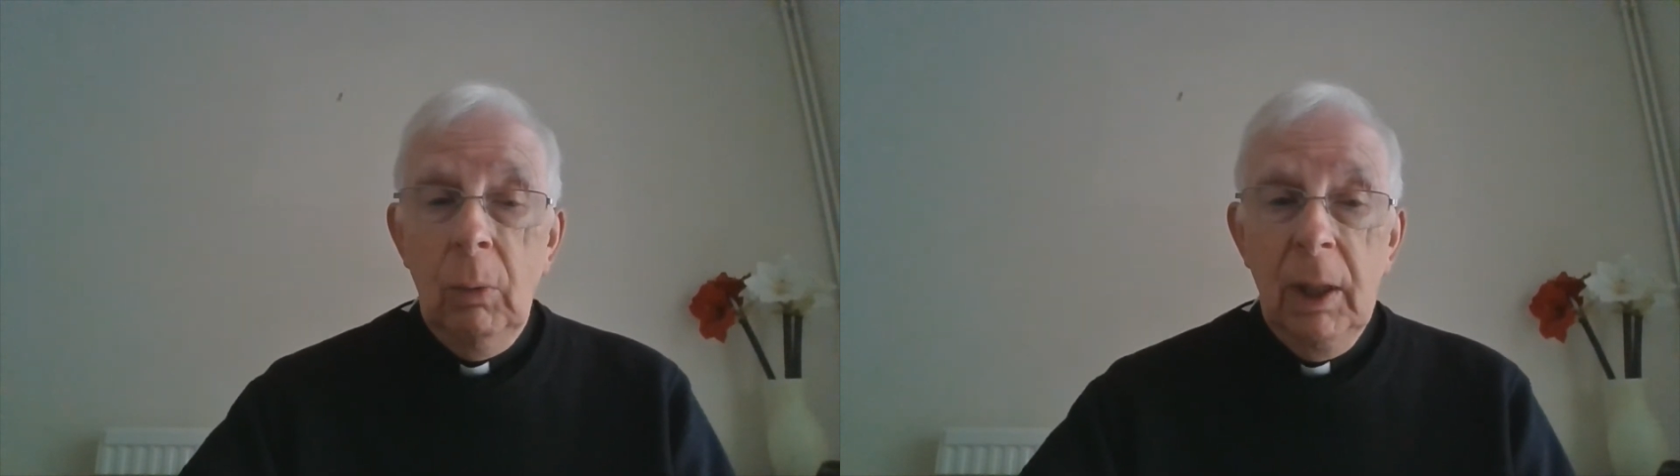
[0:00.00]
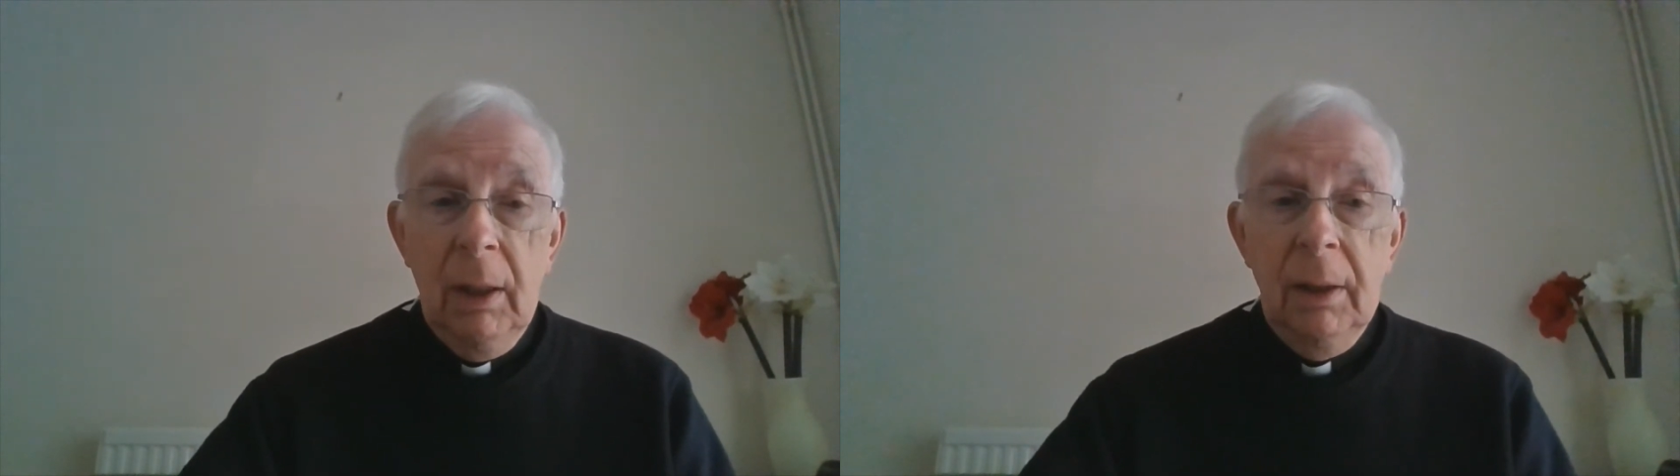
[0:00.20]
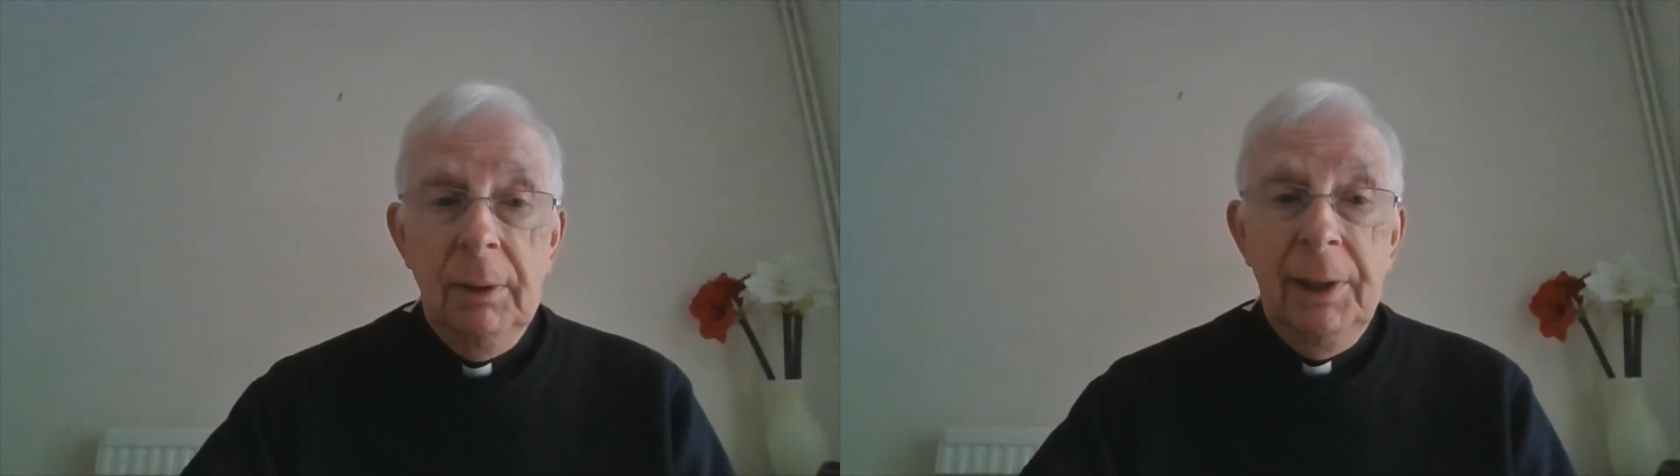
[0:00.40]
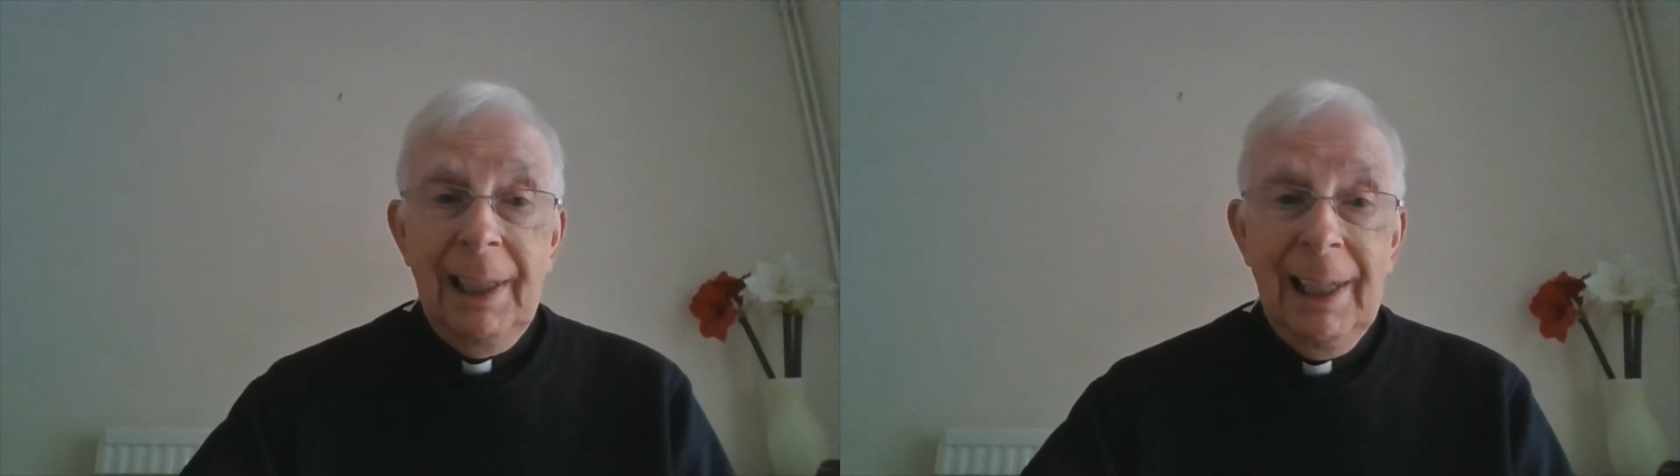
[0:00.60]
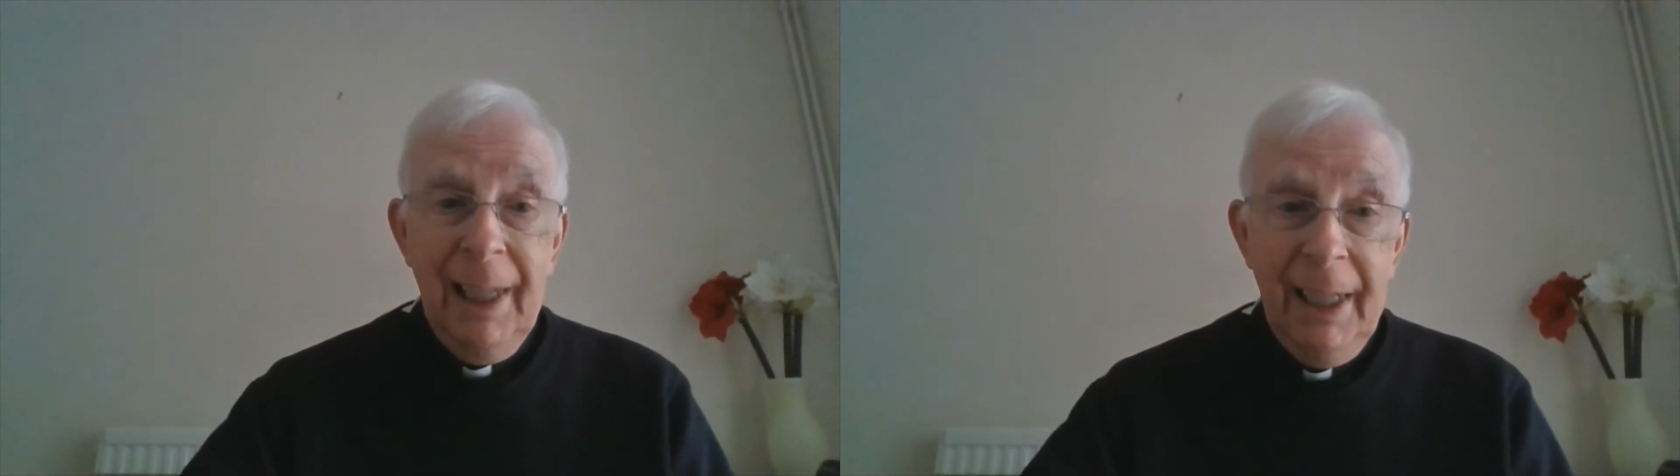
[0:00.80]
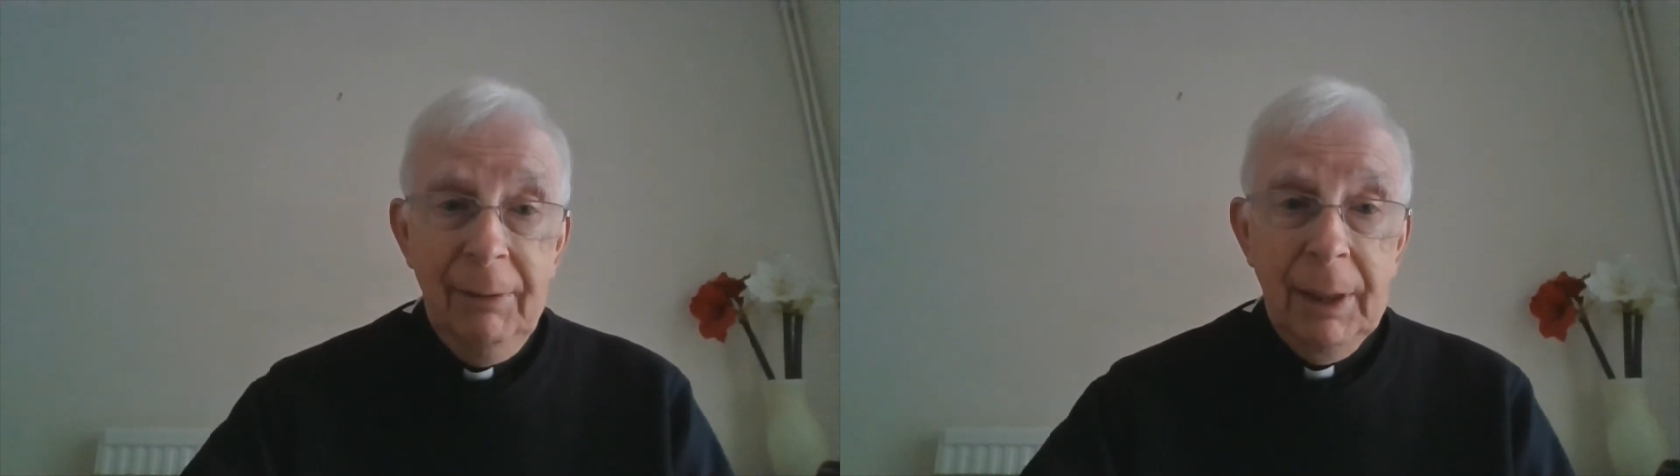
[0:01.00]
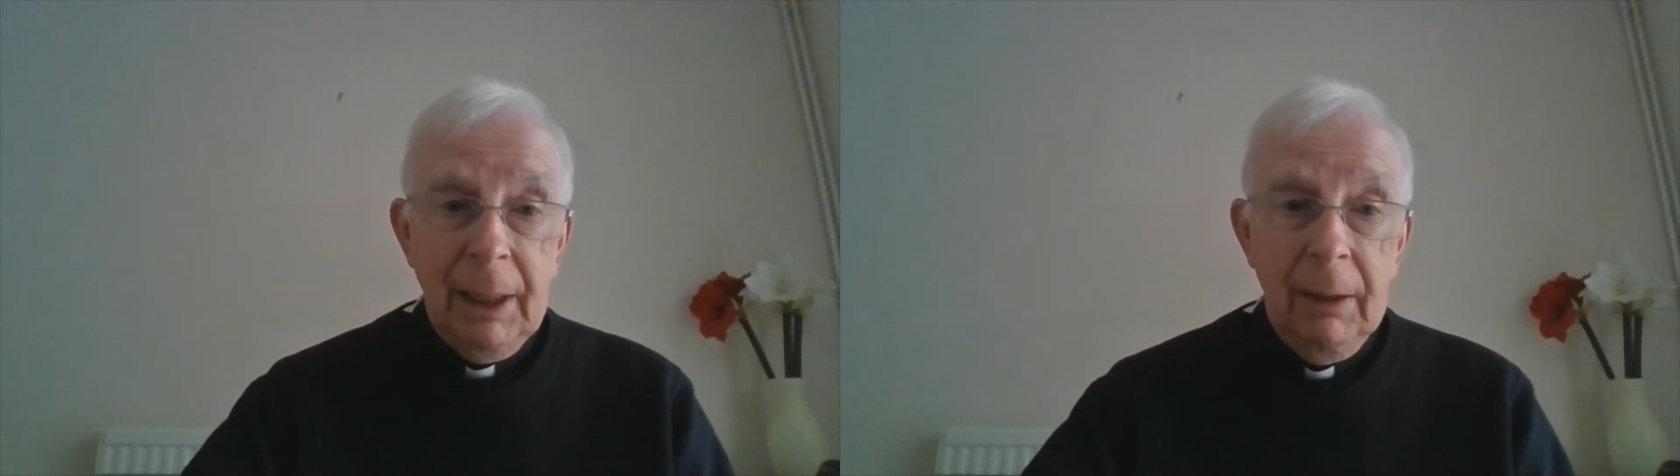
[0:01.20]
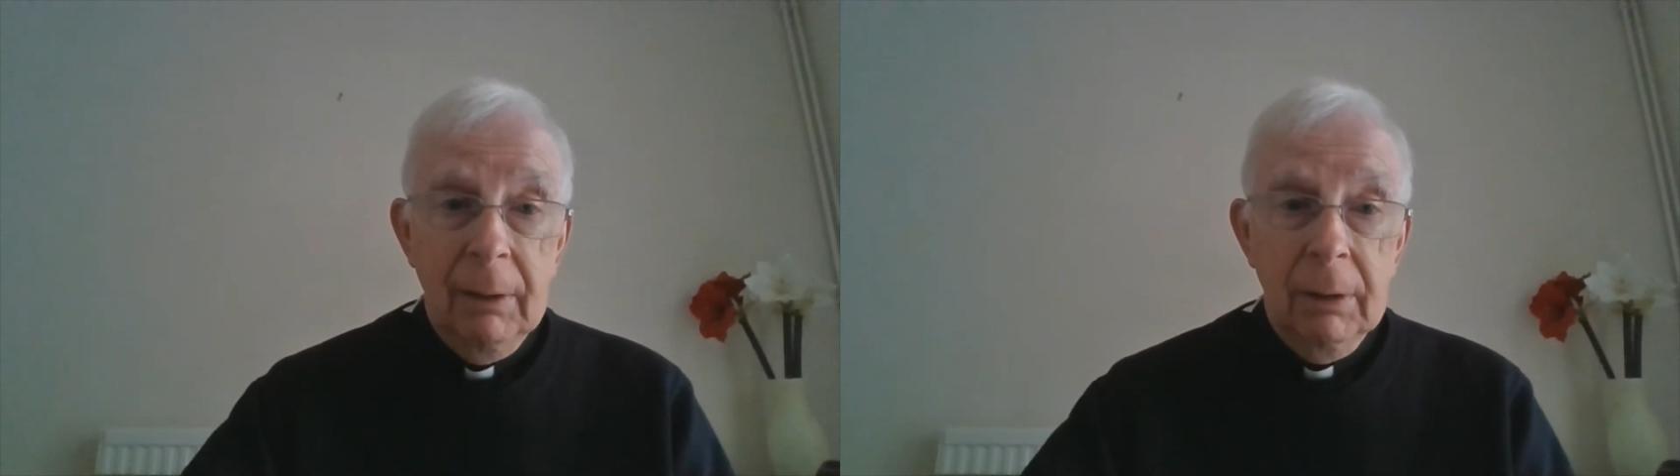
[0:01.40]
We are
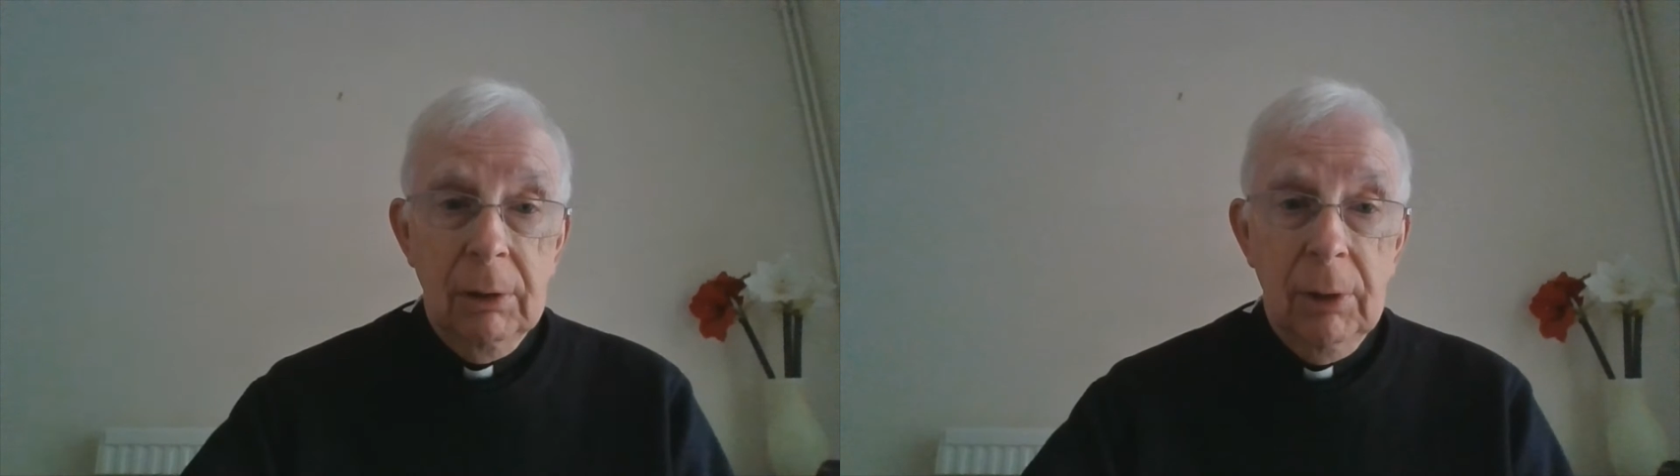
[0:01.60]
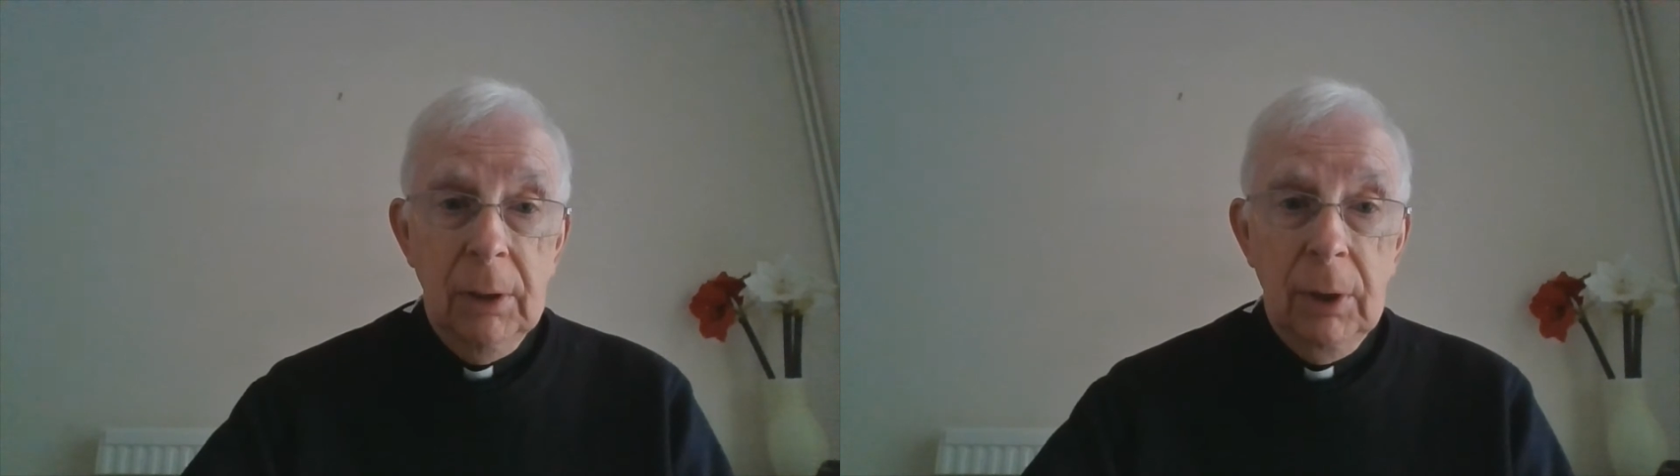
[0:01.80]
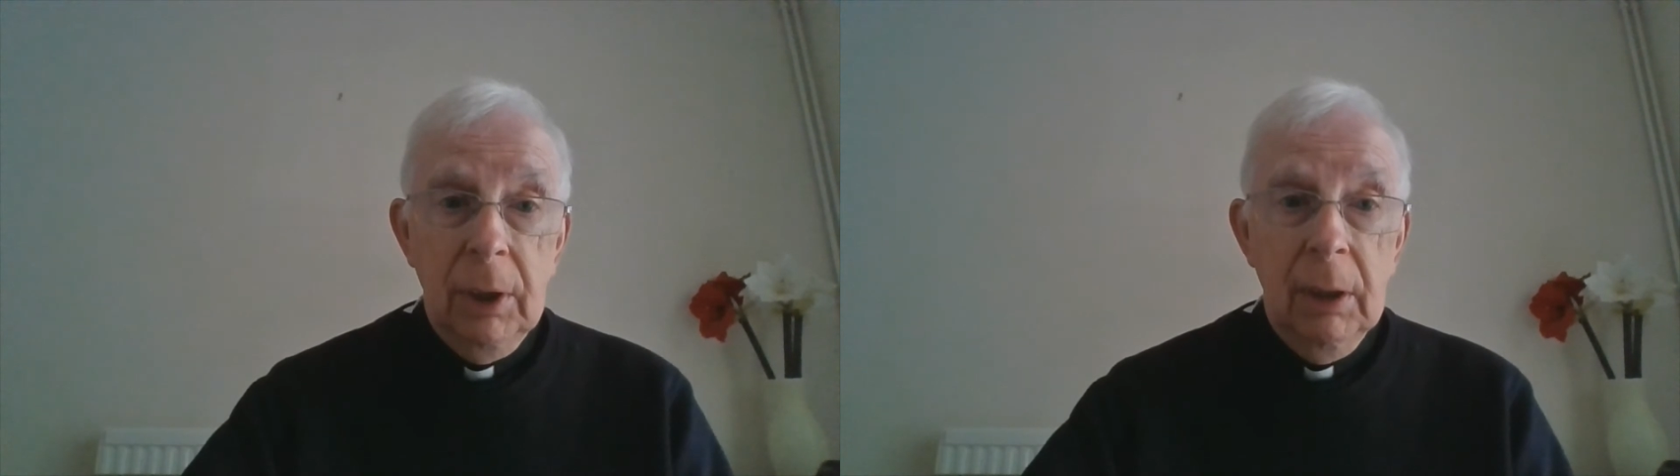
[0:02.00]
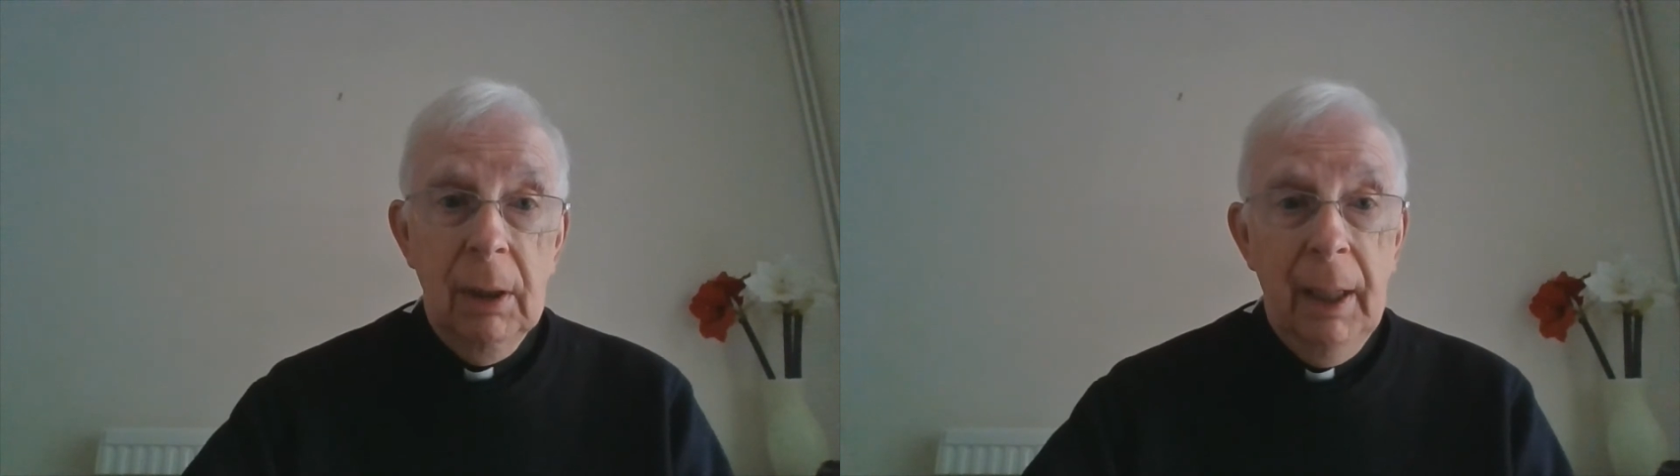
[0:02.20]
declaring growth